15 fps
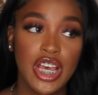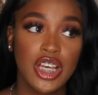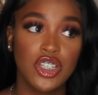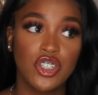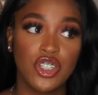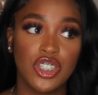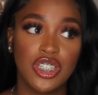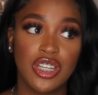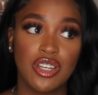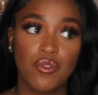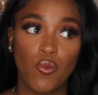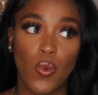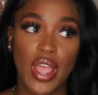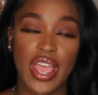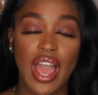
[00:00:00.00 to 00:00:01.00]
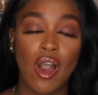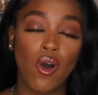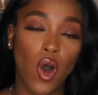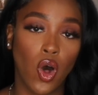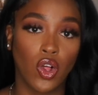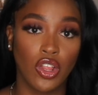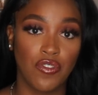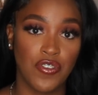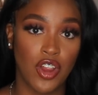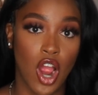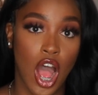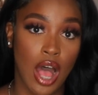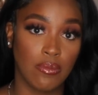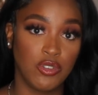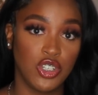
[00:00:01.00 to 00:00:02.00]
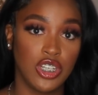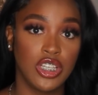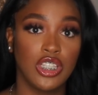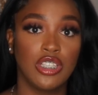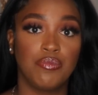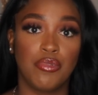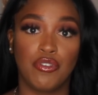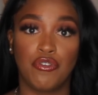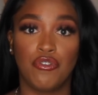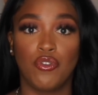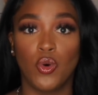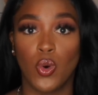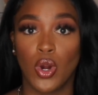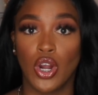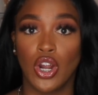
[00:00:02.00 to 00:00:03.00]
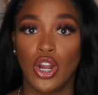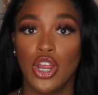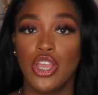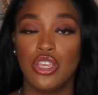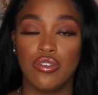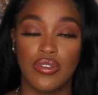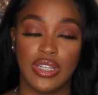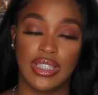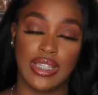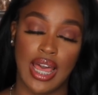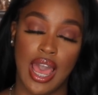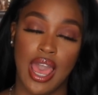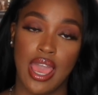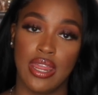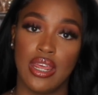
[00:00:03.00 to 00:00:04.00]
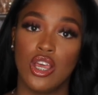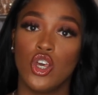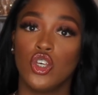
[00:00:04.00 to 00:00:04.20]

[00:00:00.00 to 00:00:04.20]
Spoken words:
Just weigh out all of your options before you decide